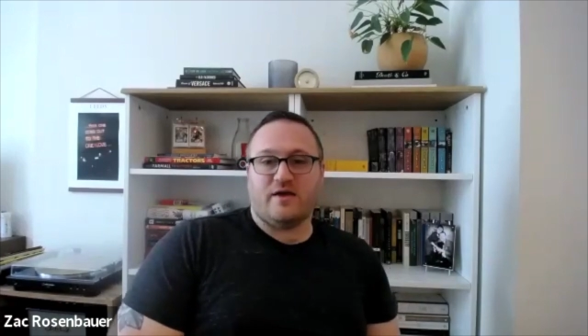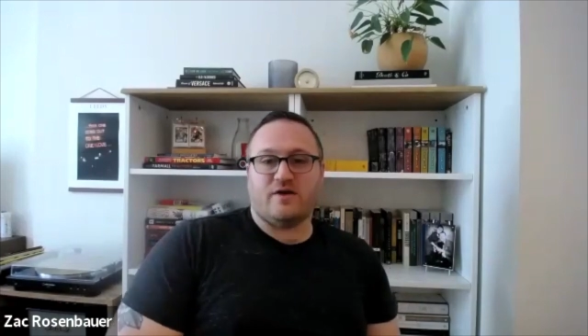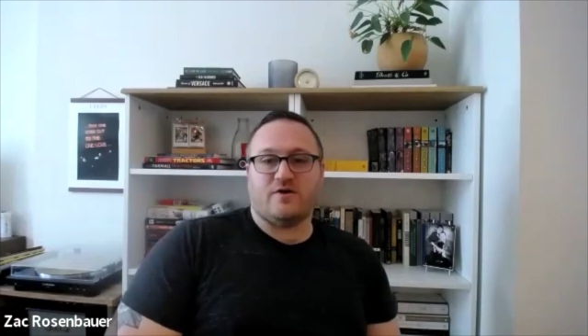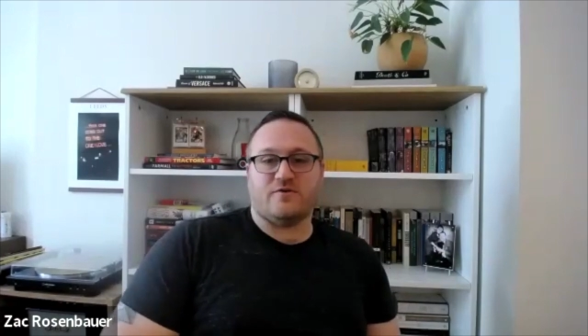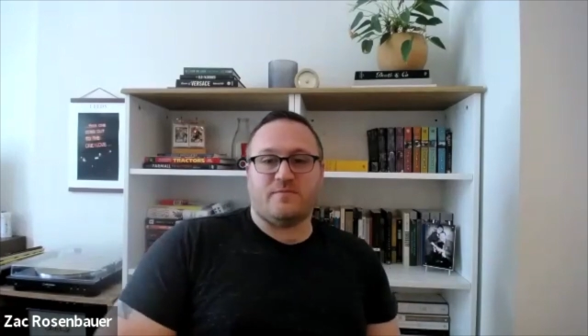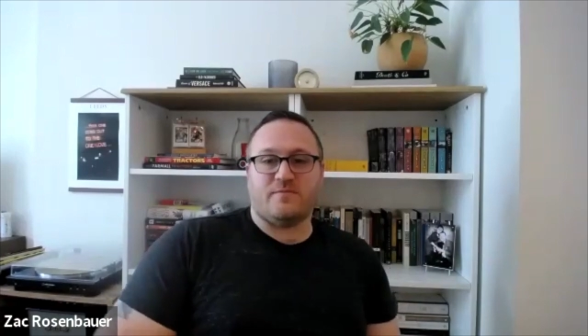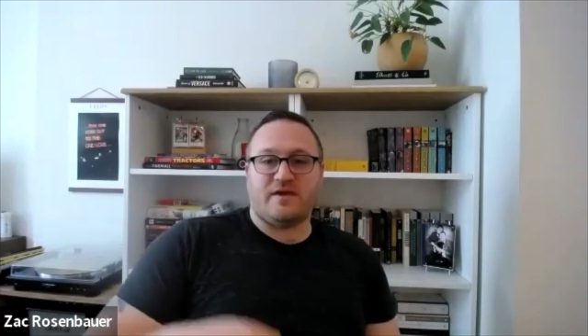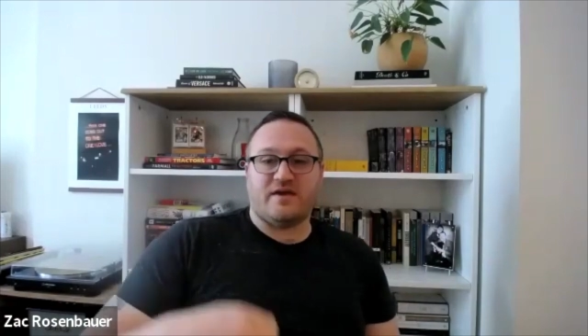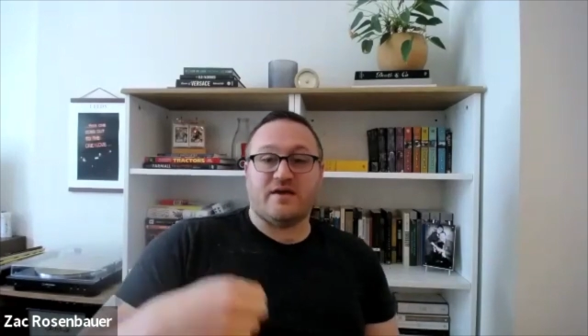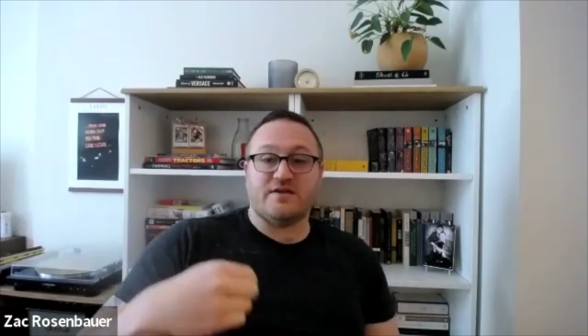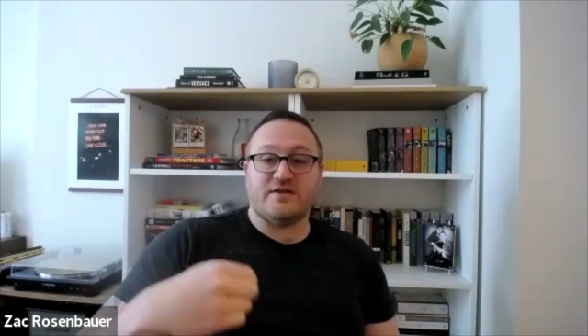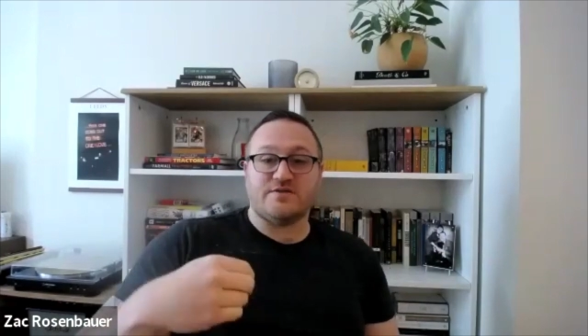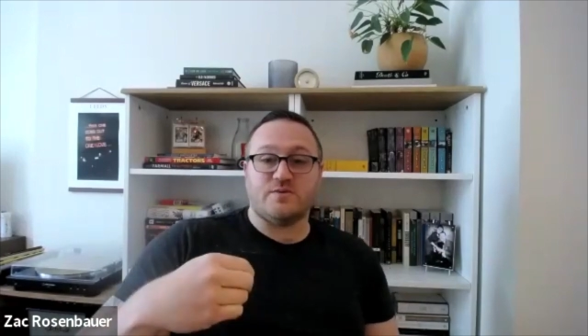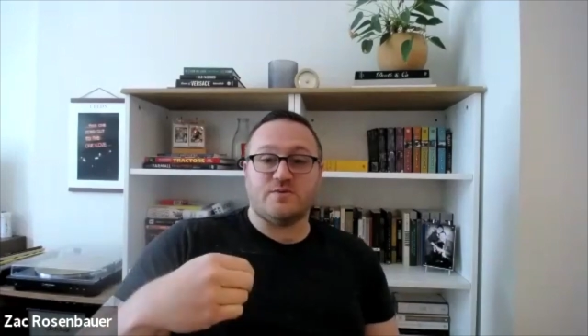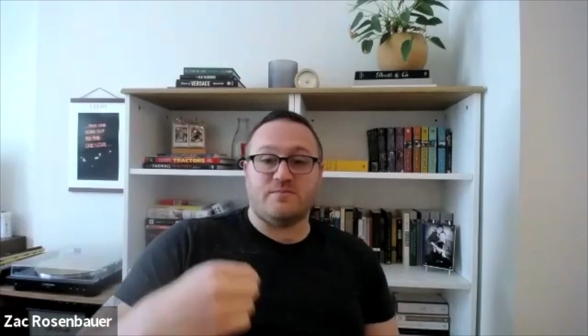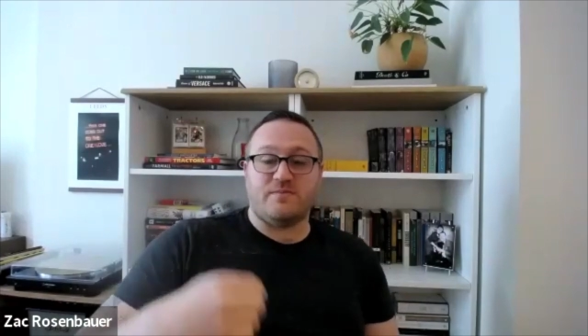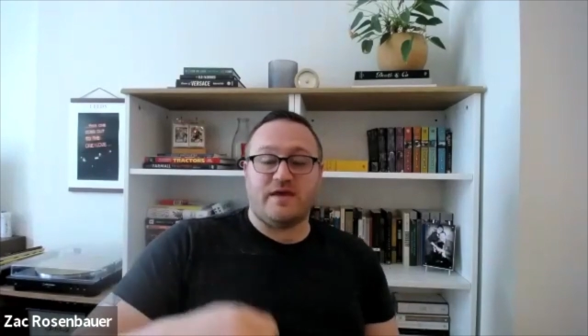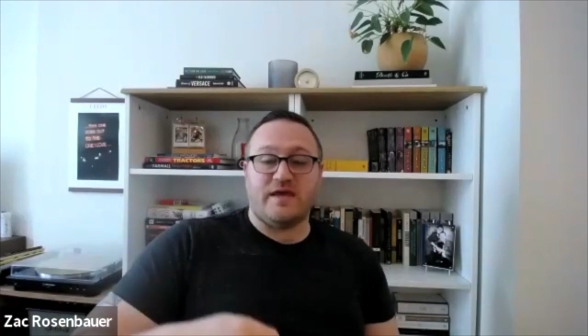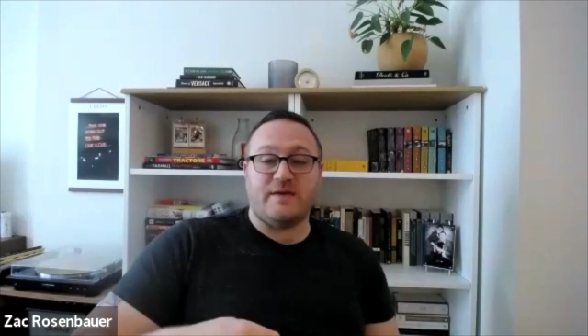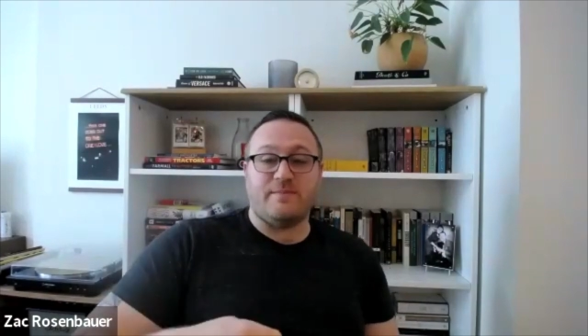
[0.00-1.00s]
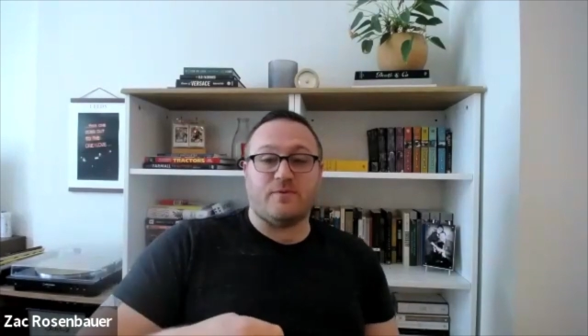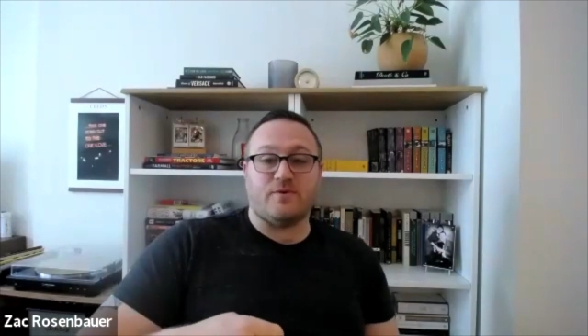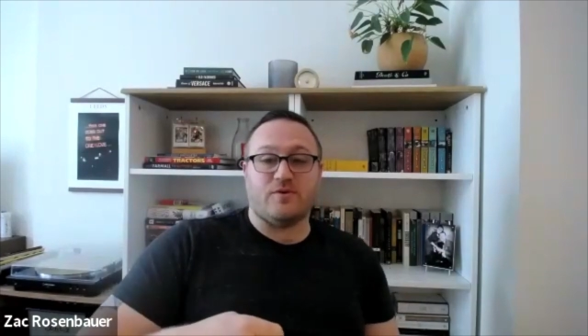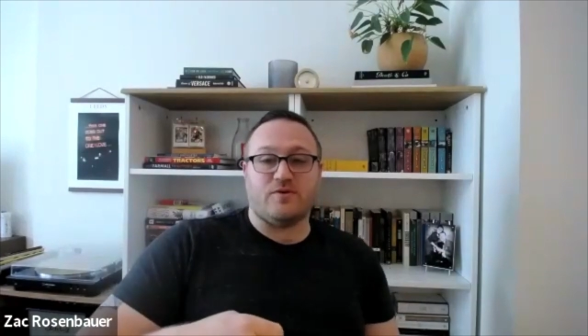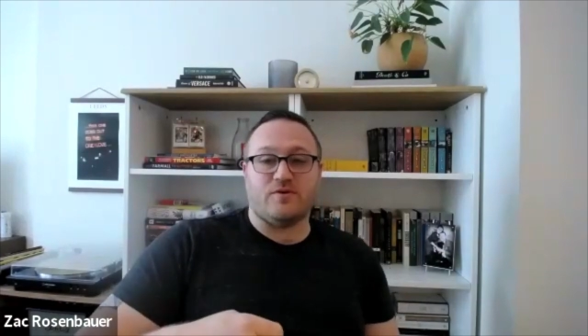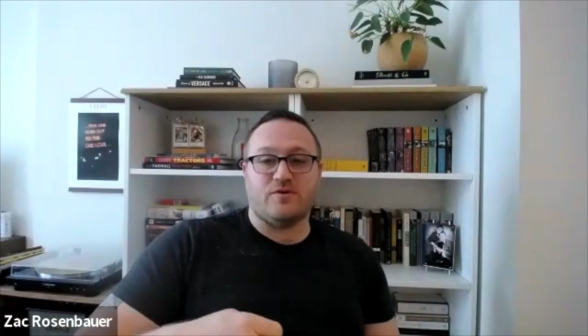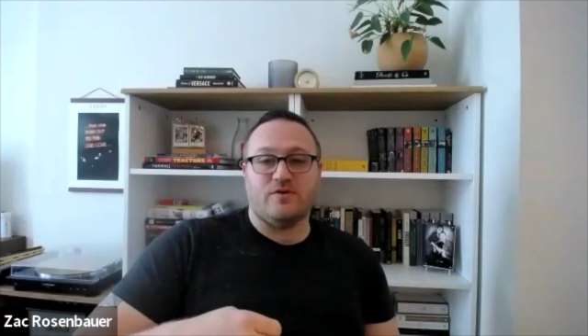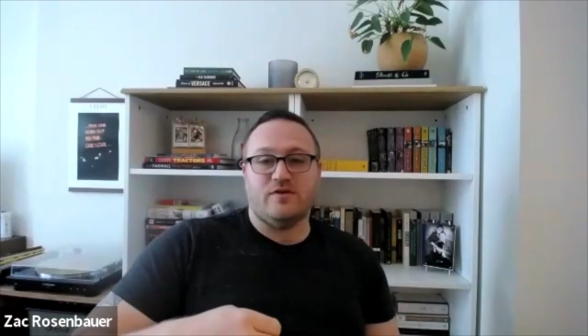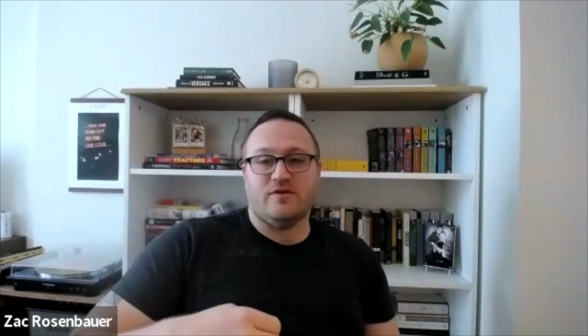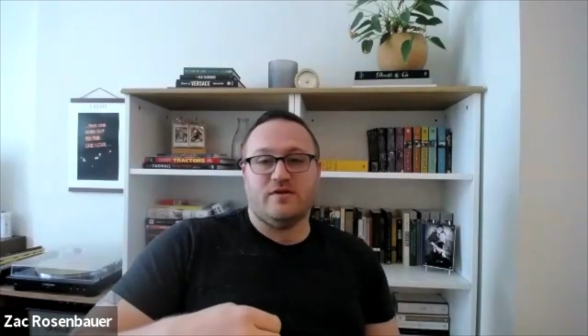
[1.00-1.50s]
are because when
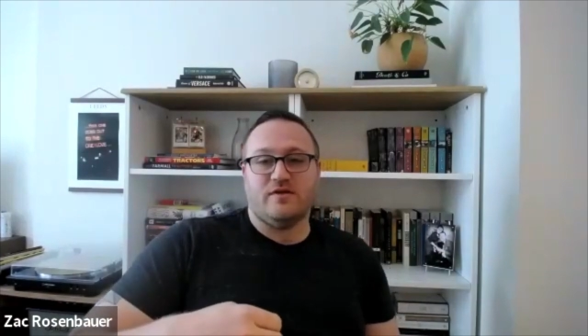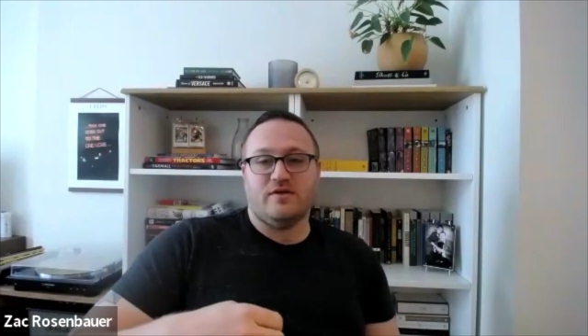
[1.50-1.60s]
people